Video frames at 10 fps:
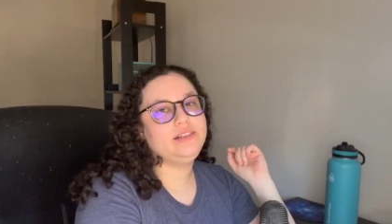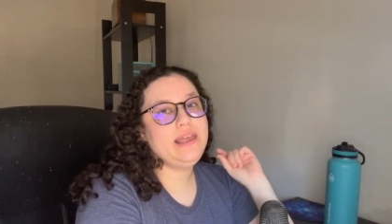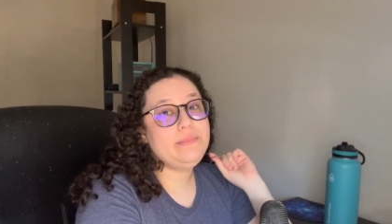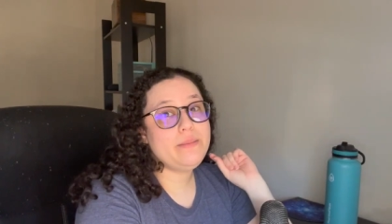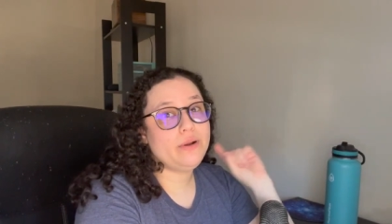
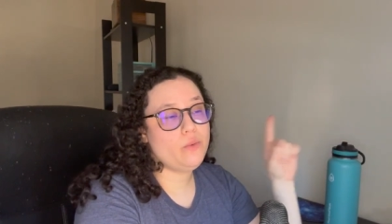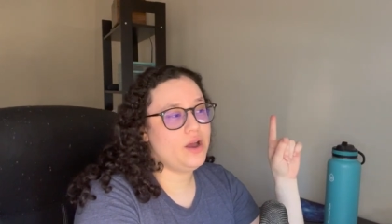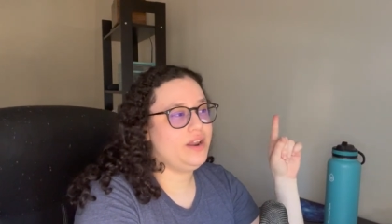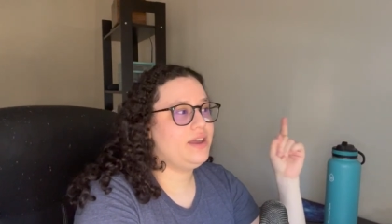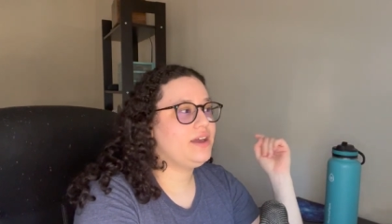Claim number
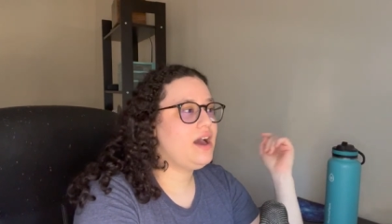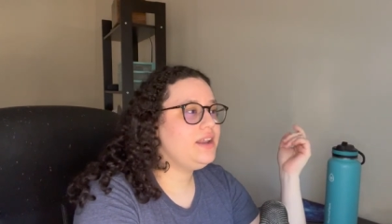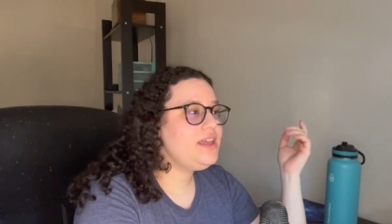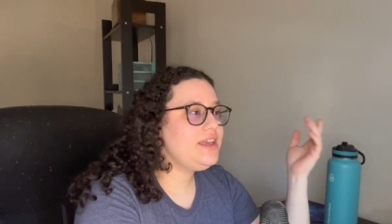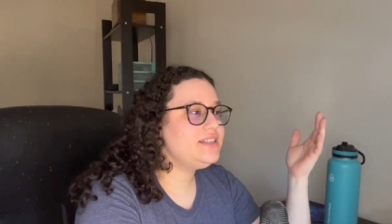one
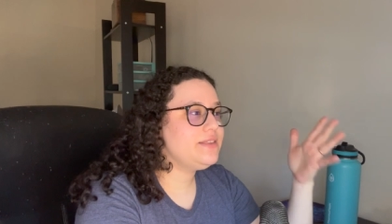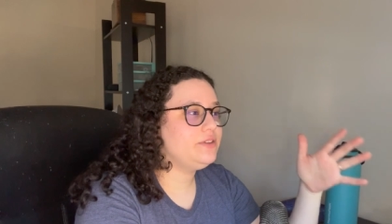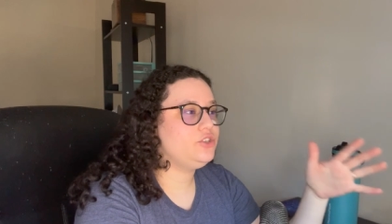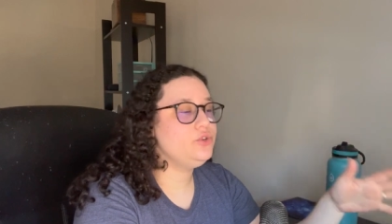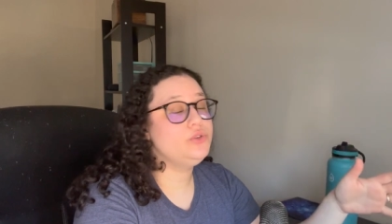Kanye has said
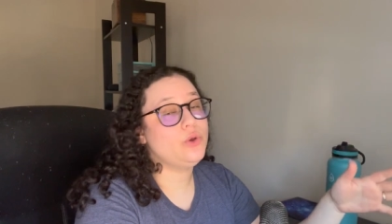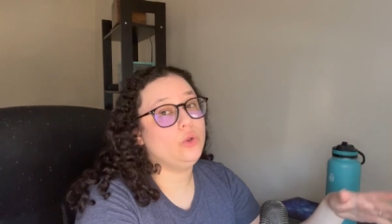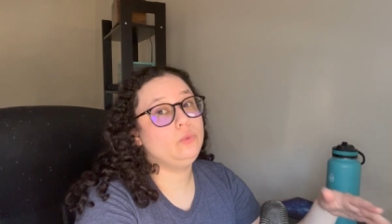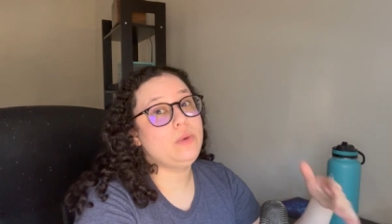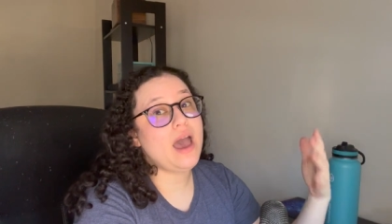the Jews
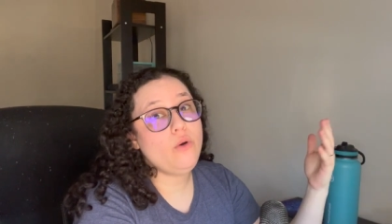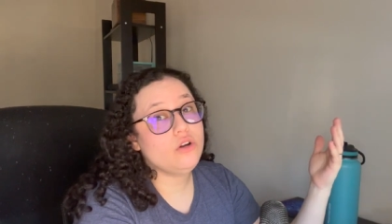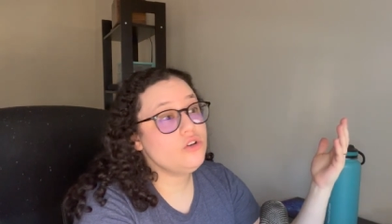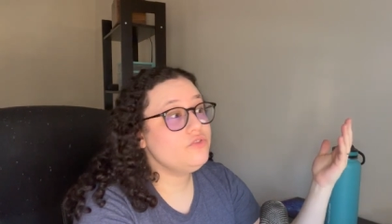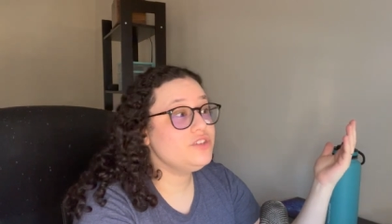hold
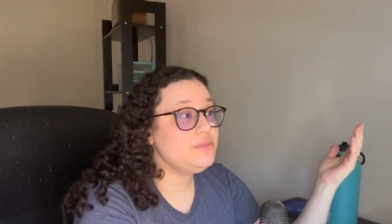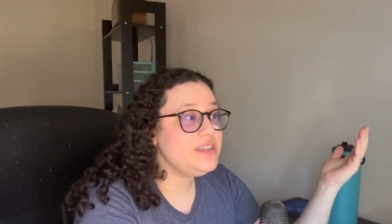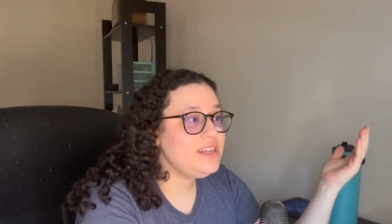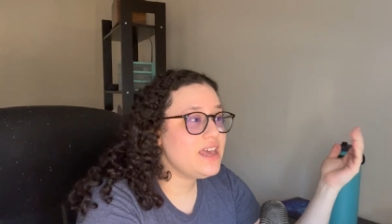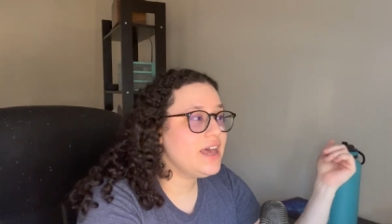power over the
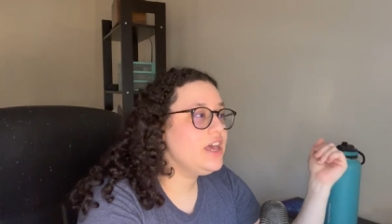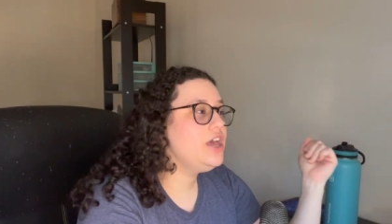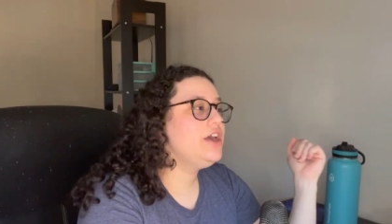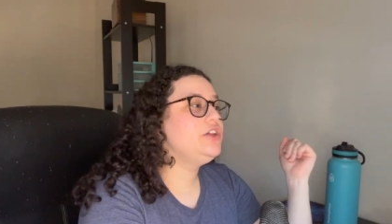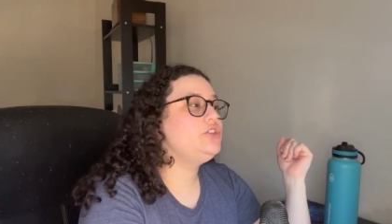media,
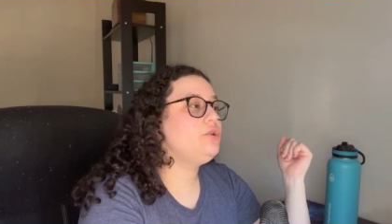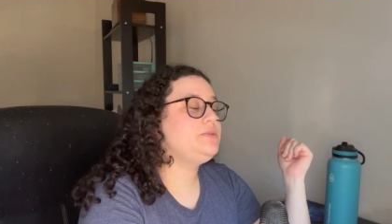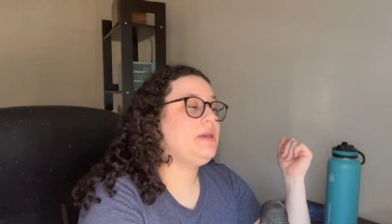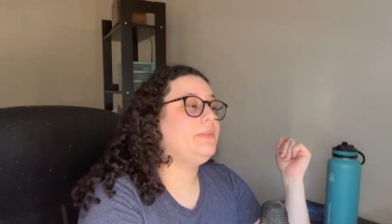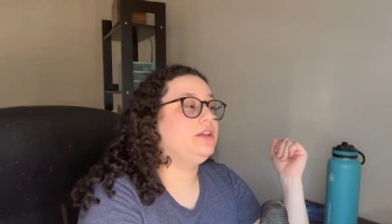
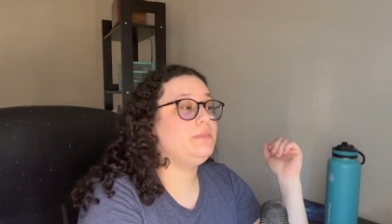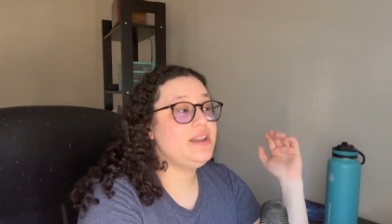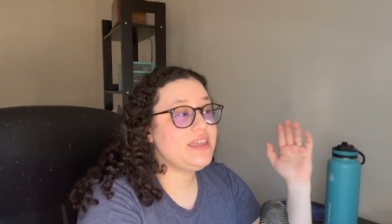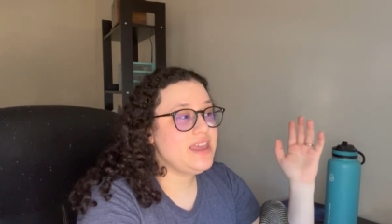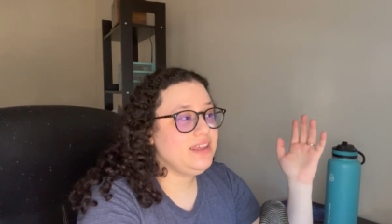Jewish people are
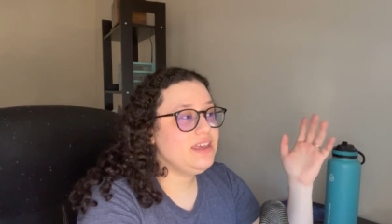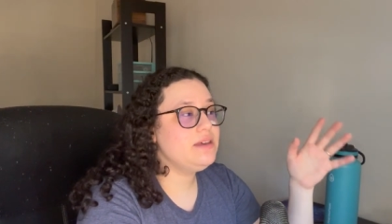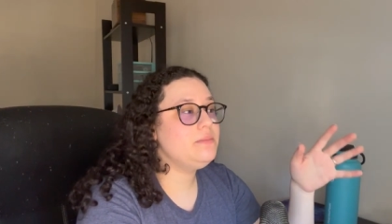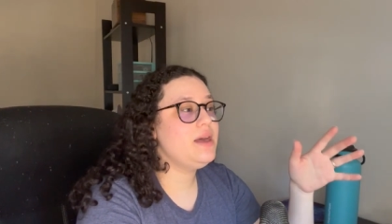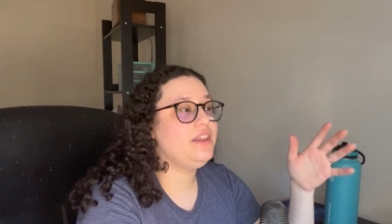medicating
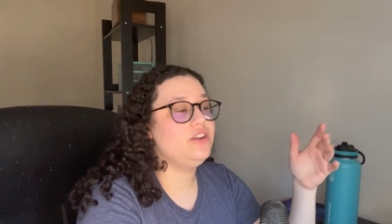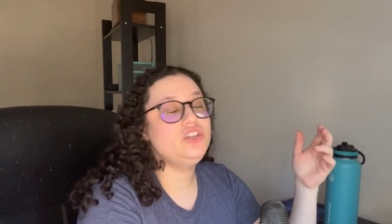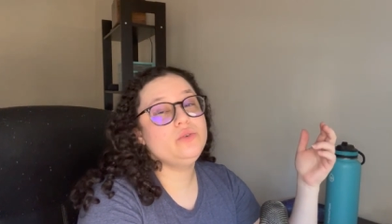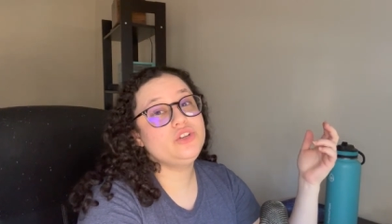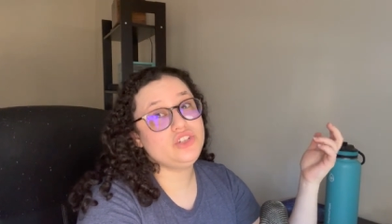him, and a
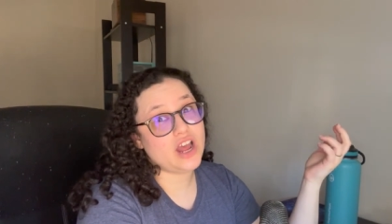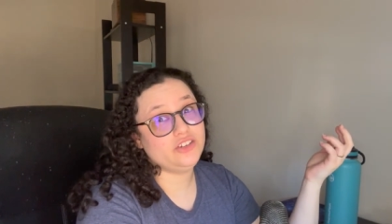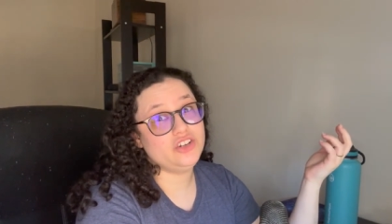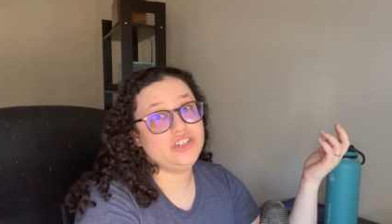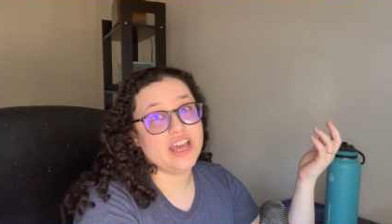Jewish
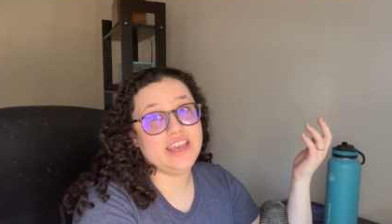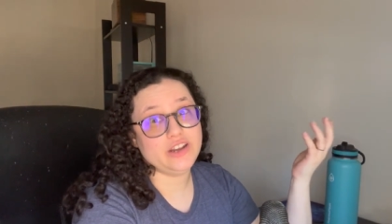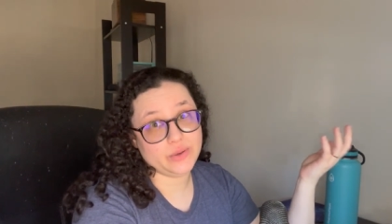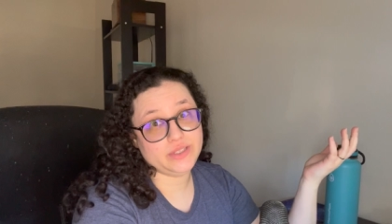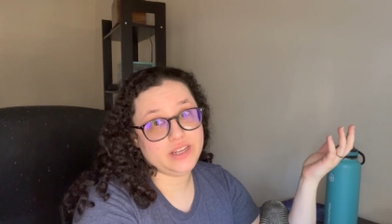doctor
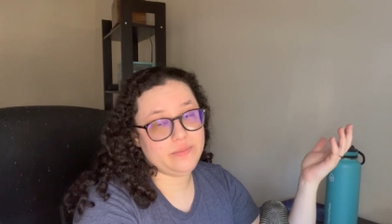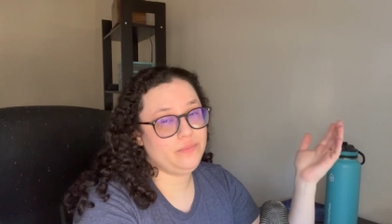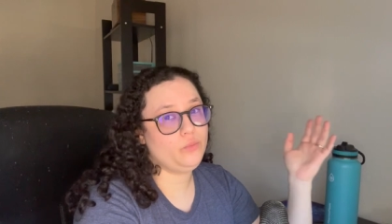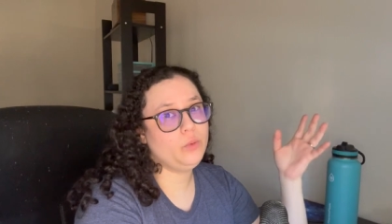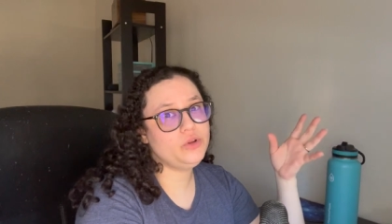diagnosed
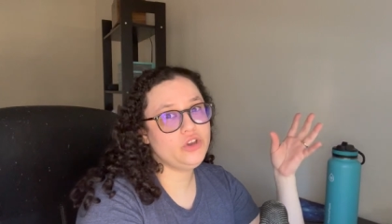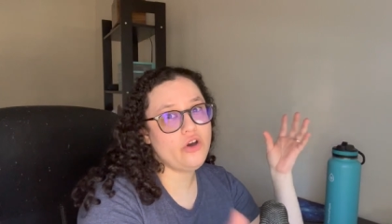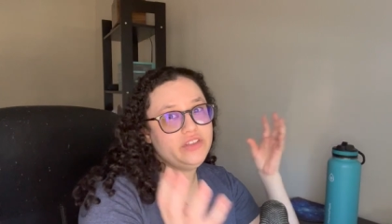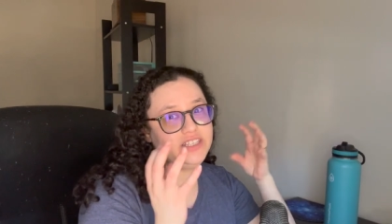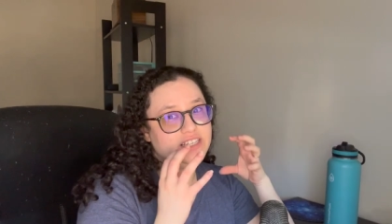him. We're putting
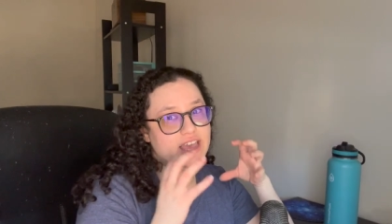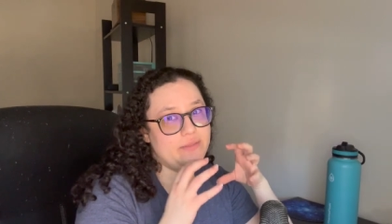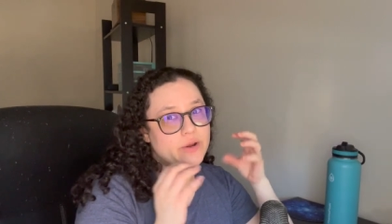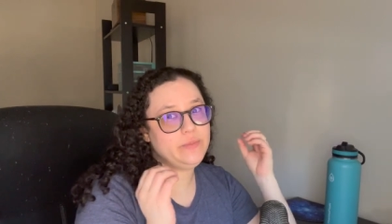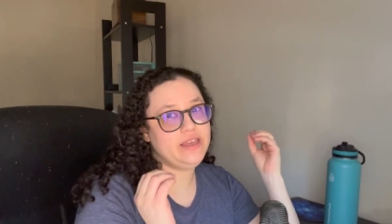all these
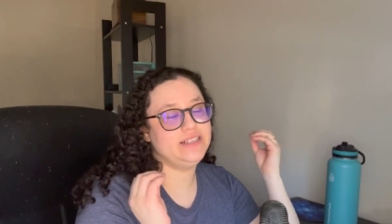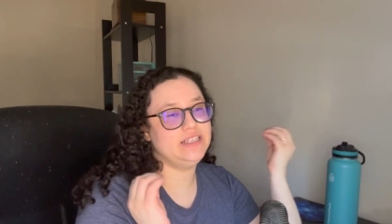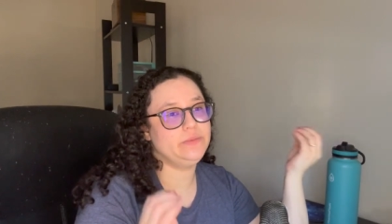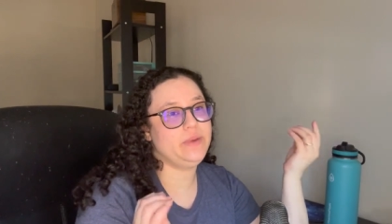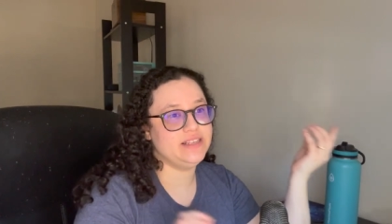together because
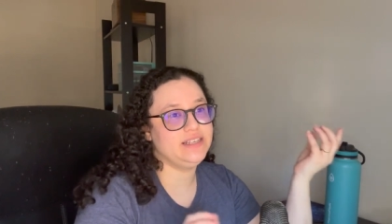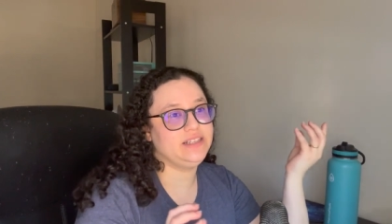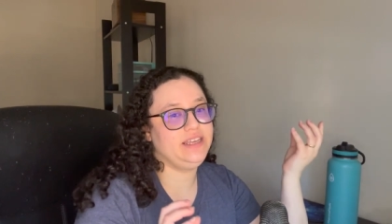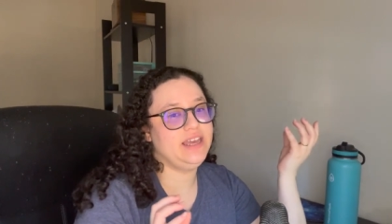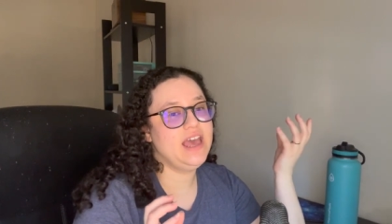it's
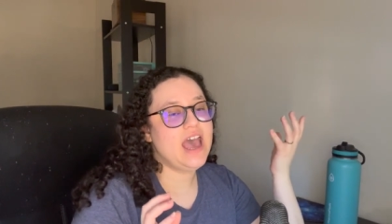basically